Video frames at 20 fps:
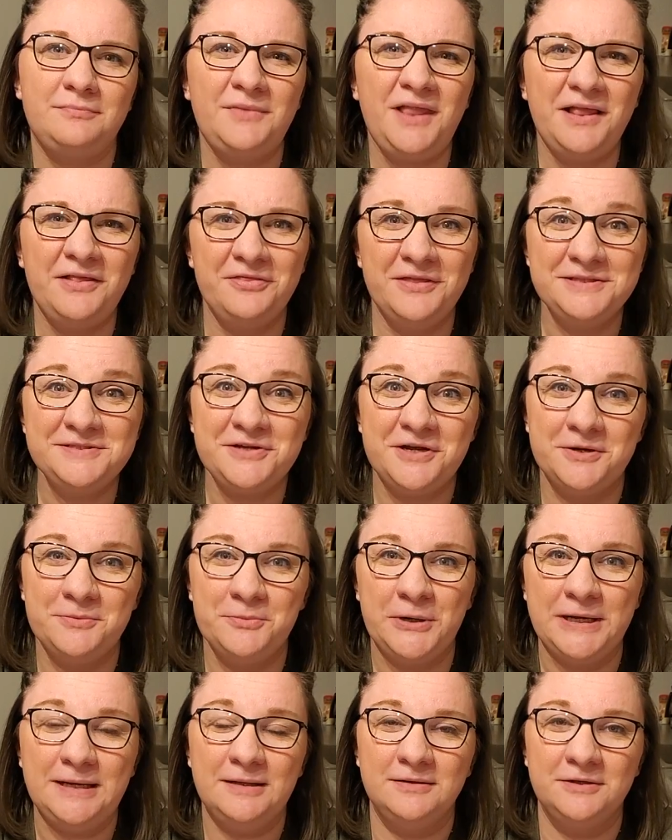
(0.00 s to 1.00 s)
that's going to
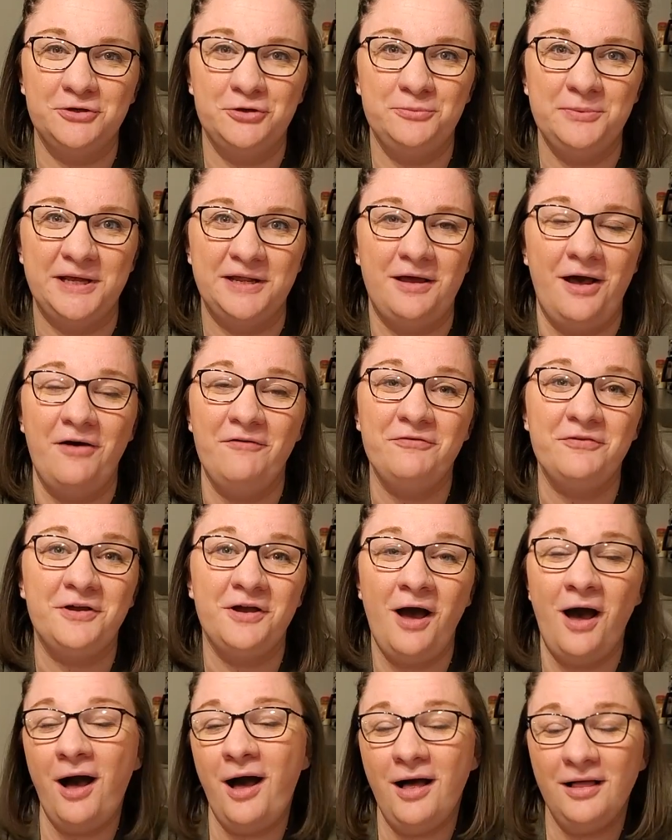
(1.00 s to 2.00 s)
bring a little bit of
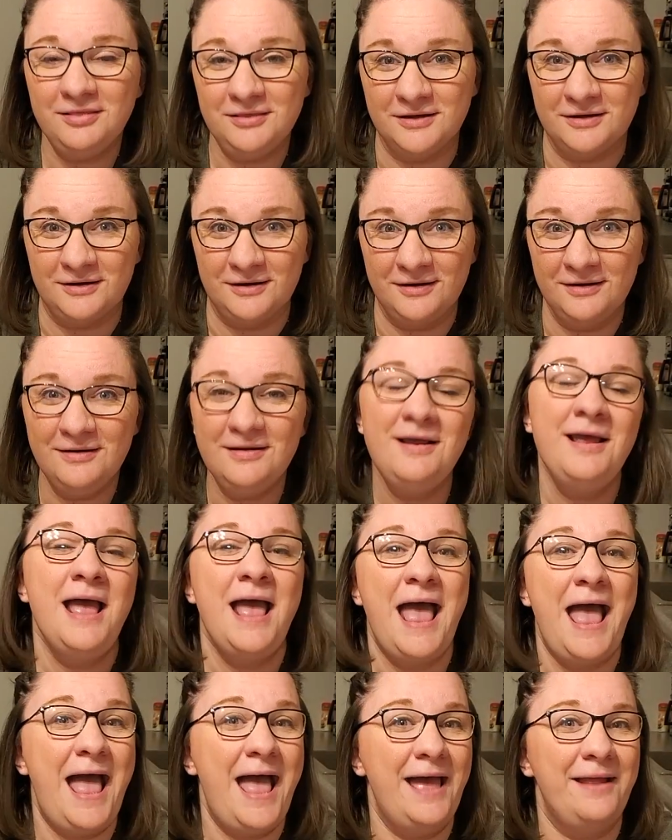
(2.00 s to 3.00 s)
color
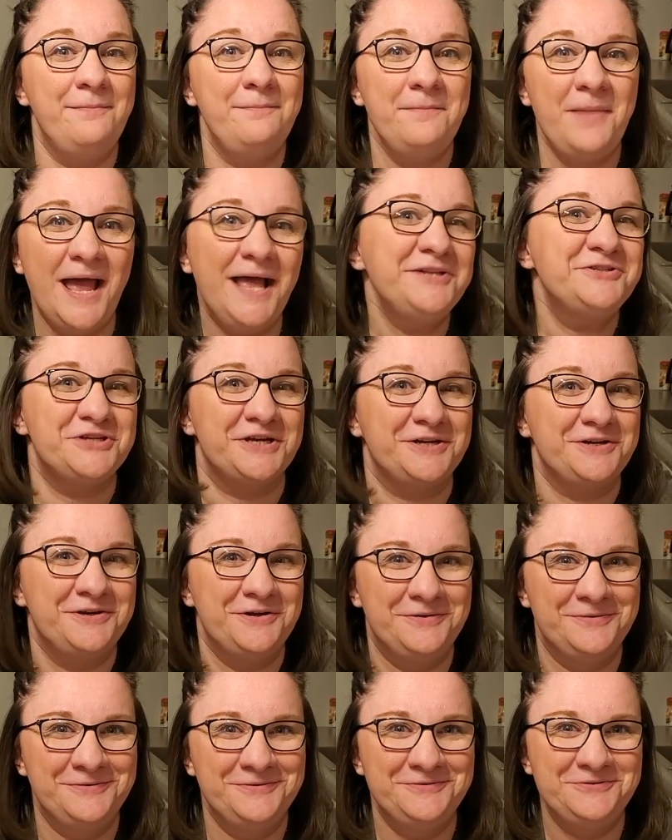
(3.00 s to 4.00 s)
and magic
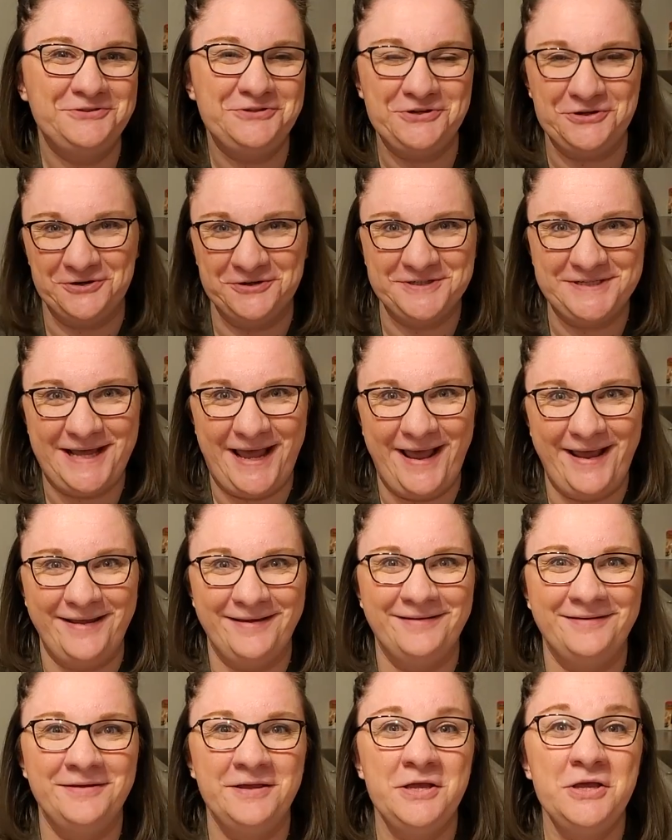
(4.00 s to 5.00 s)
to your day.
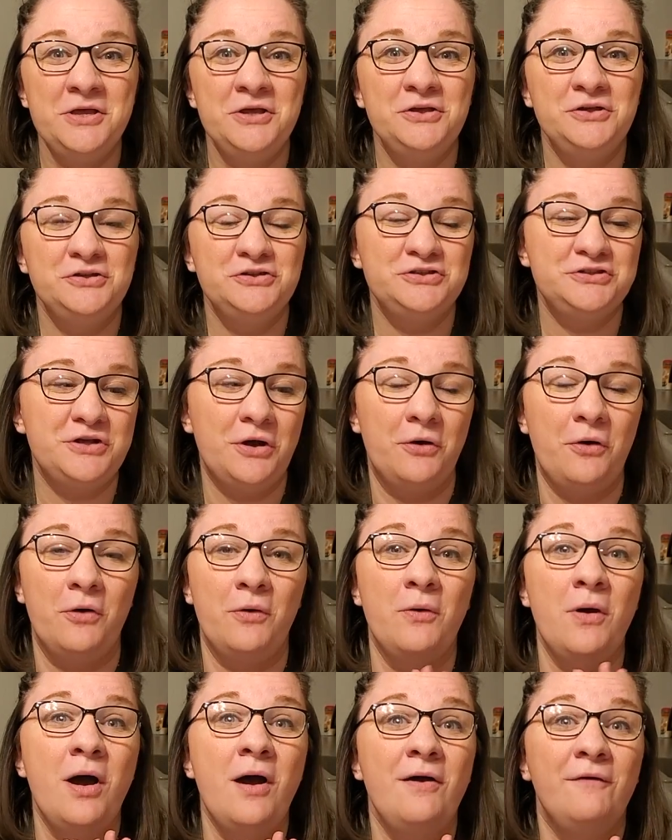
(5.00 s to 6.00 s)

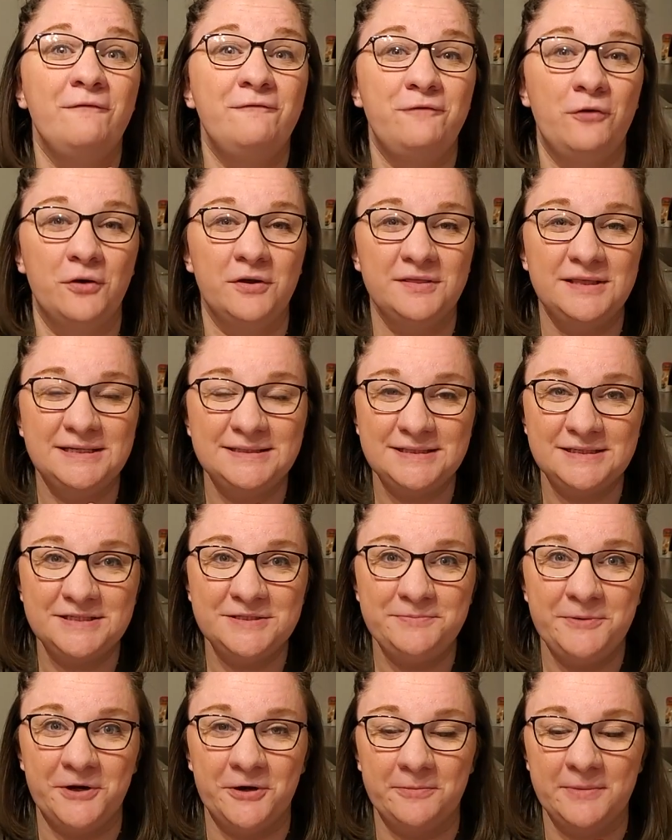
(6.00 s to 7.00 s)
So for this
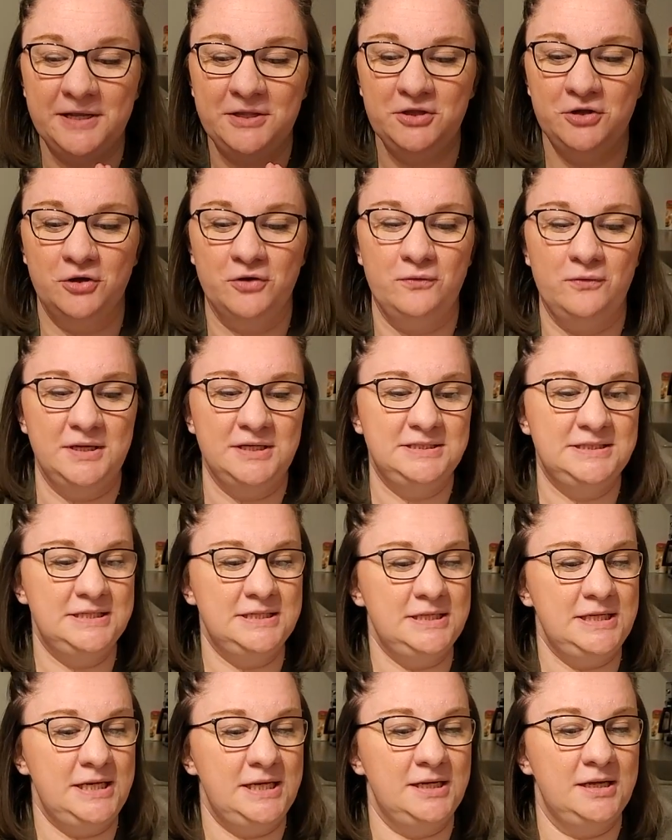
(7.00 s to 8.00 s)
experiment, you're going to
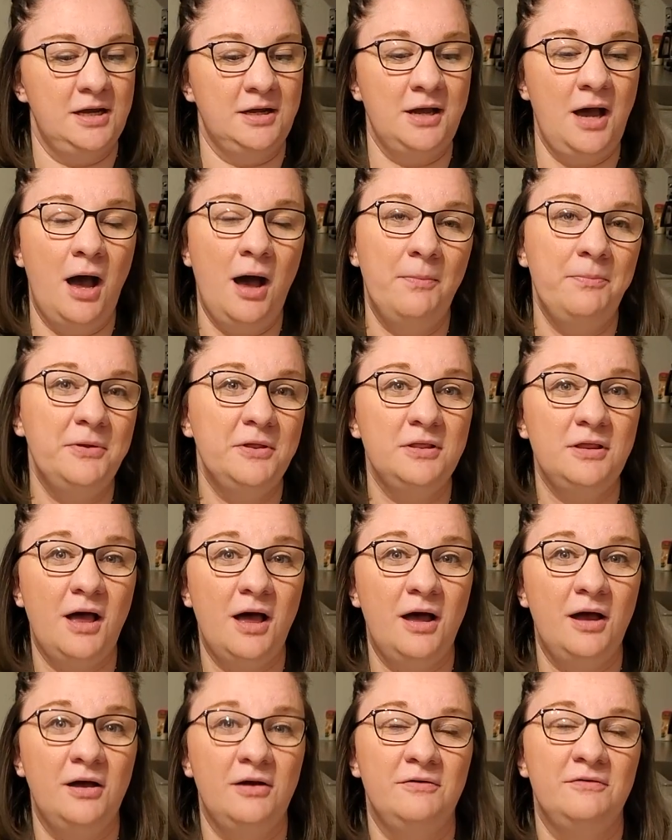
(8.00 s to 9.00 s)
need a couple
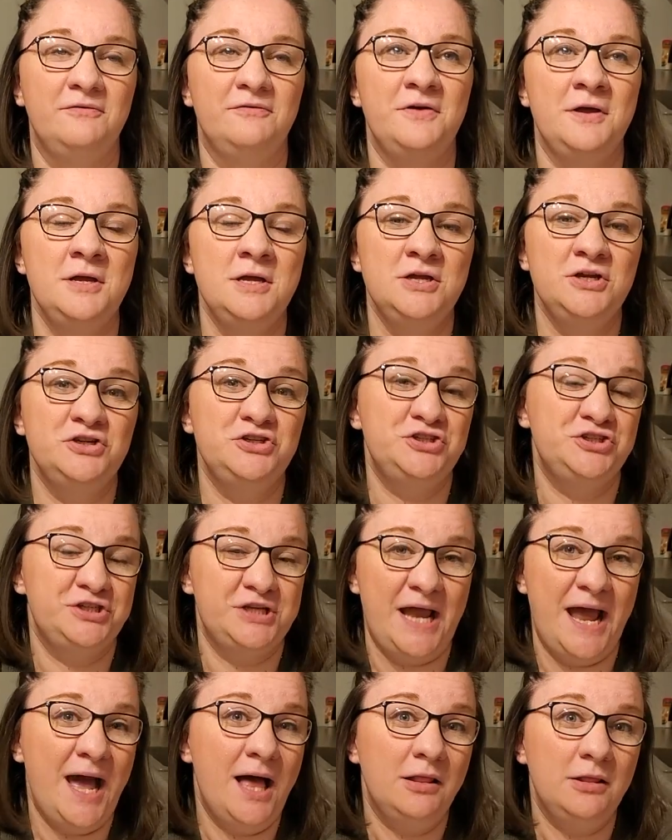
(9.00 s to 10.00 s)
of
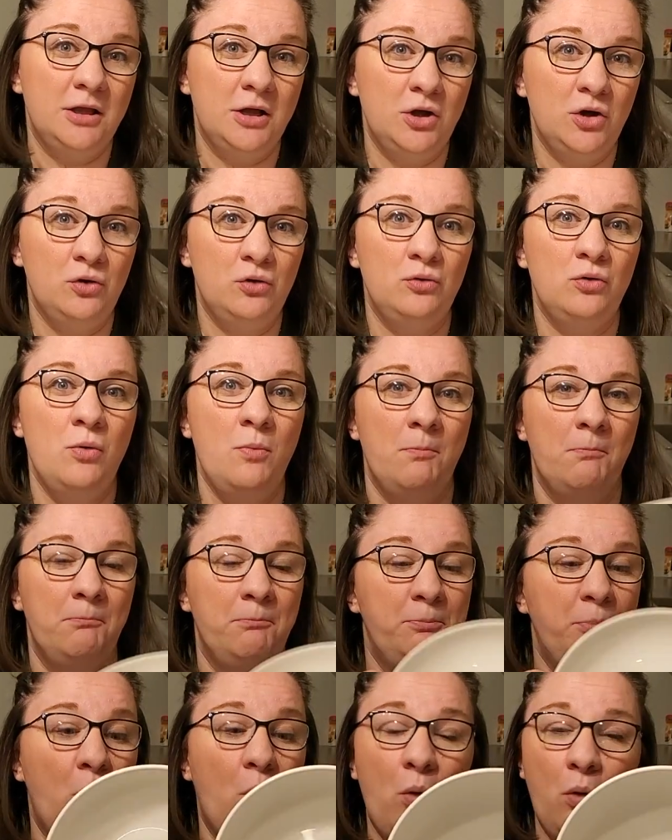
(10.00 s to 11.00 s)
shallow
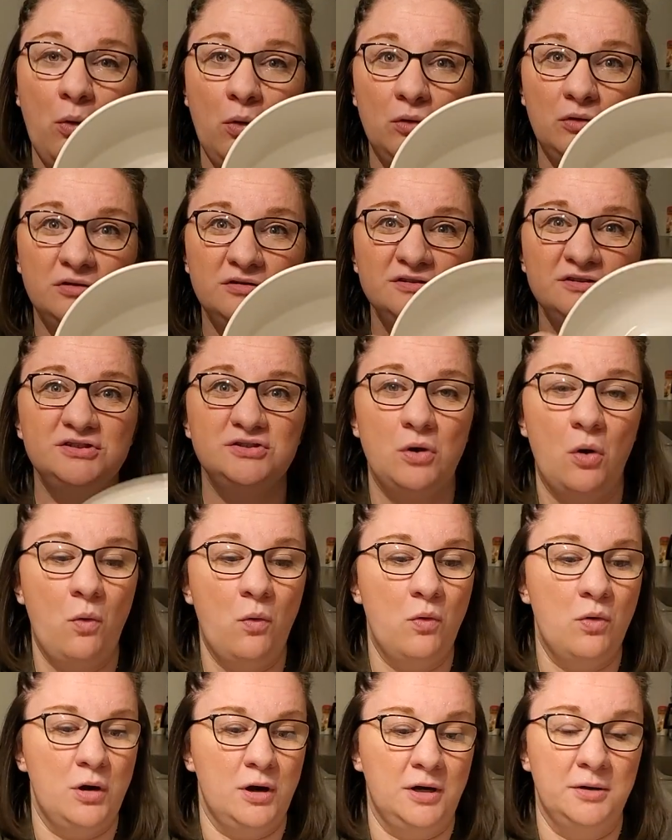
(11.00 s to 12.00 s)
bowls
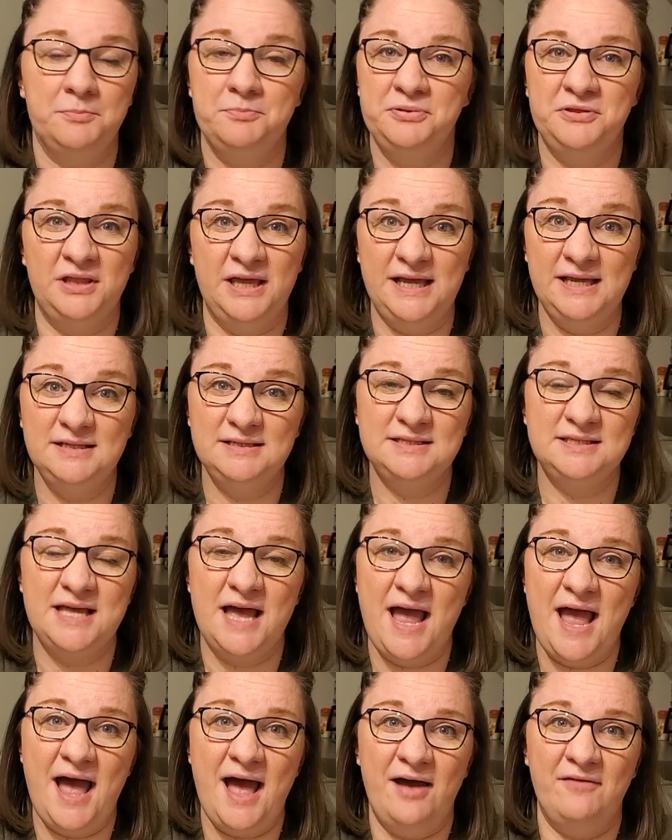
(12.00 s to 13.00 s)
or plates that
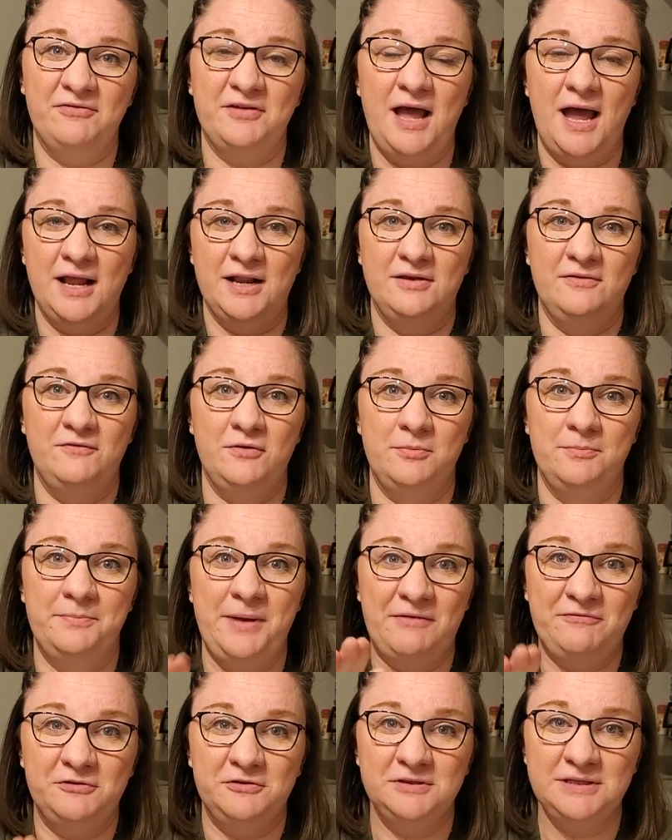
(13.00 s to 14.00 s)
have kind of a
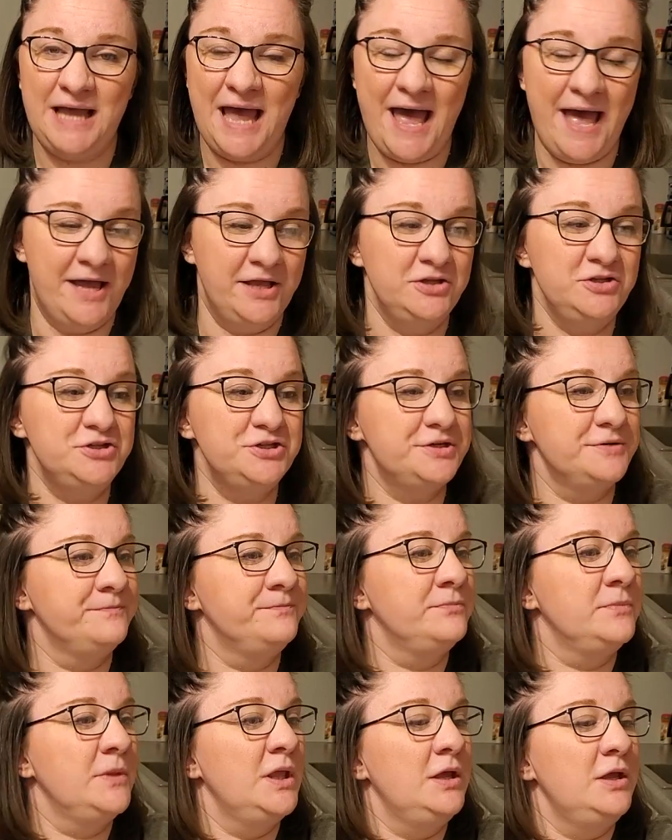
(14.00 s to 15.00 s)
beveled edge.
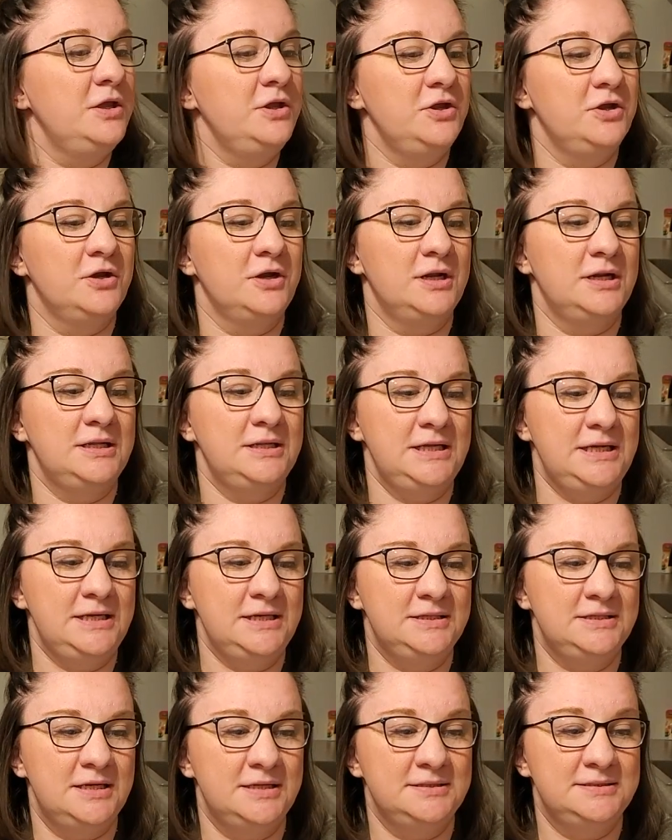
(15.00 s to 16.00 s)
You're going to
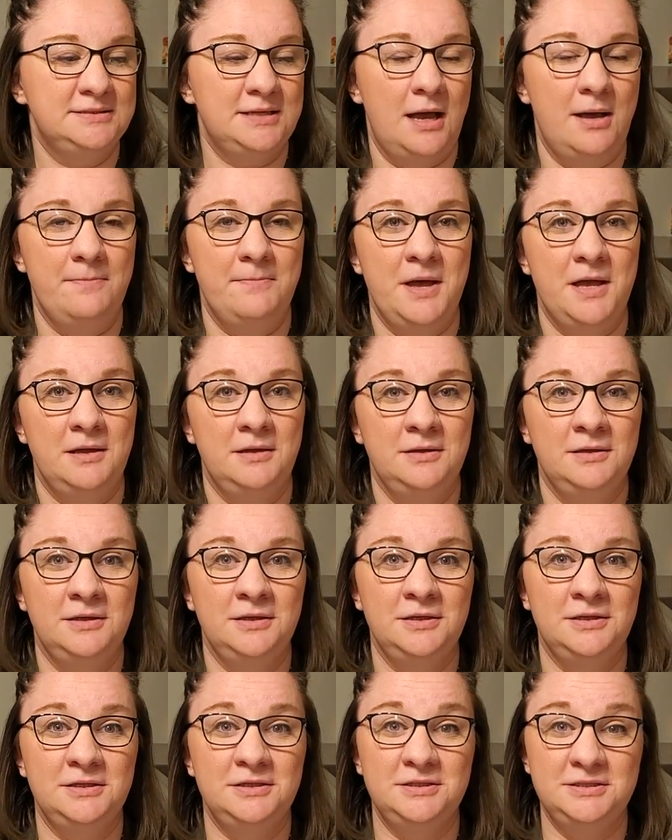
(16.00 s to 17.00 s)
need some
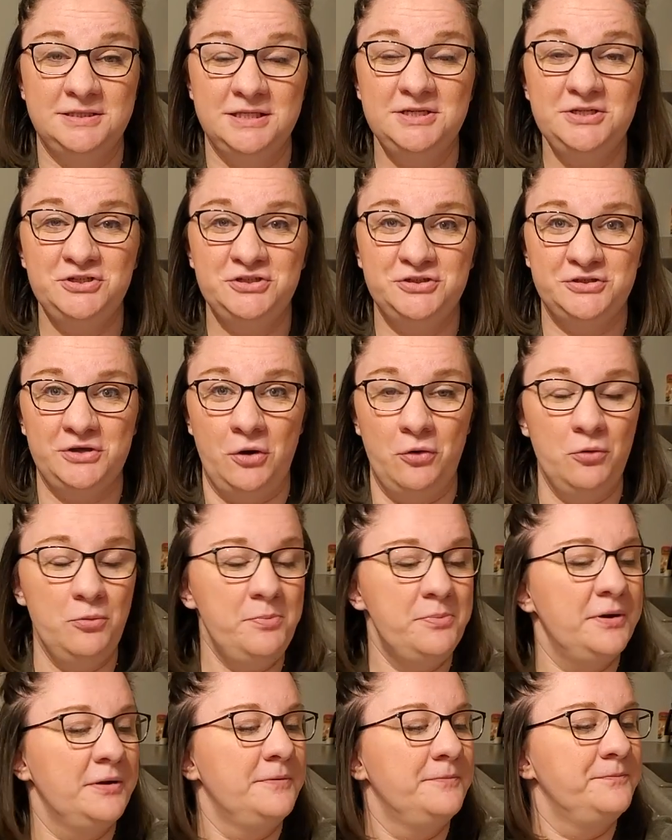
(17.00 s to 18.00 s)
dish soap.